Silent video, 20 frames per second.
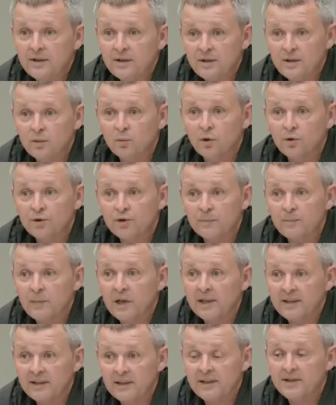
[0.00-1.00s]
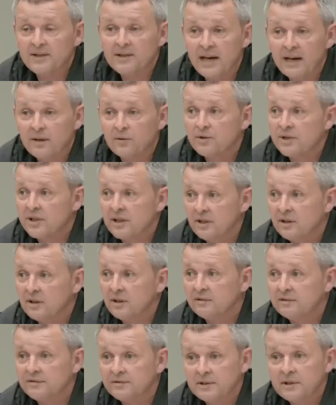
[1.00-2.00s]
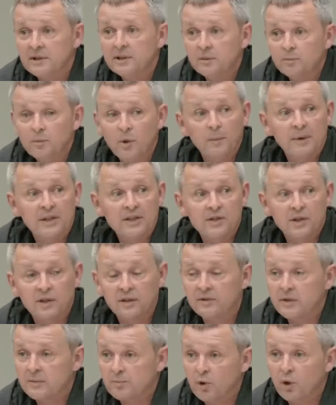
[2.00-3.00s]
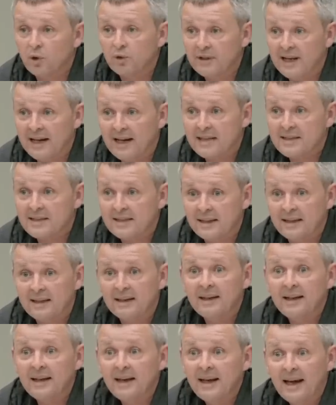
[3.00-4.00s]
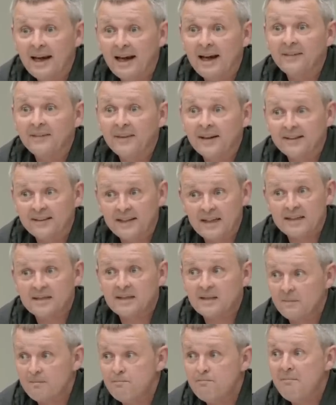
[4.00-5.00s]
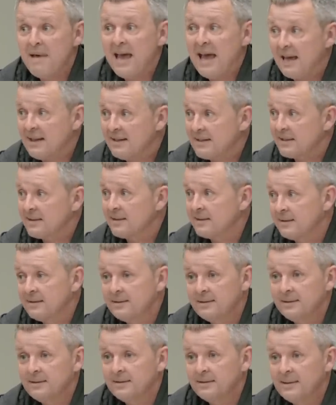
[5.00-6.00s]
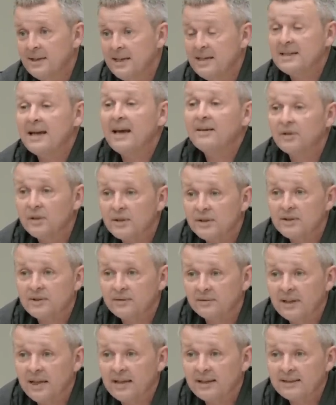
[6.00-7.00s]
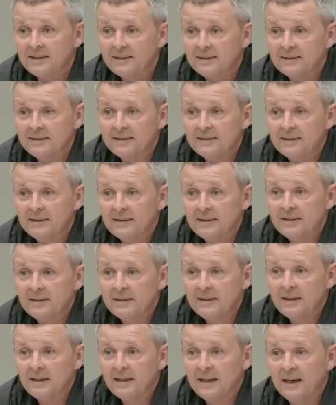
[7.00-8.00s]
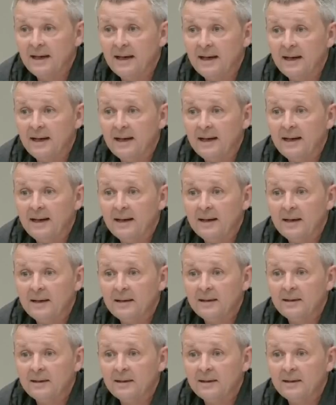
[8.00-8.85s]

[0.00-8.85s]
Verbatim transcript: to undermine the integrity of public service broadcasting, and that this mess is evidence of that. Uh,